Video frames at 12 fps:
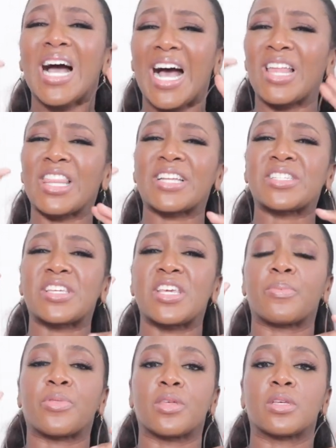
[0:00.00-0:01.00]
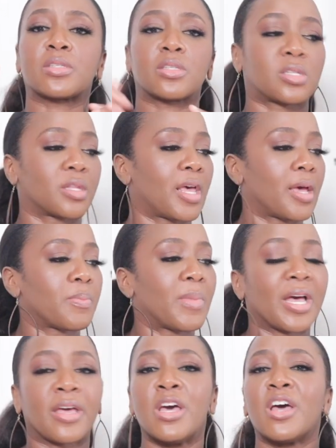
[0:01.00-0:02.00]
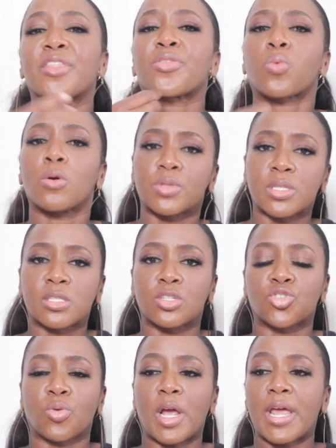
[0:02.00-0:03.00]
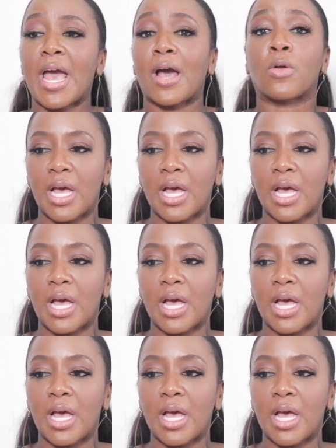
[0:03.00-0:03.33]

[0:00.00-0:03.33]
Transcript: I like to keep this so that my throat doesn't dry out.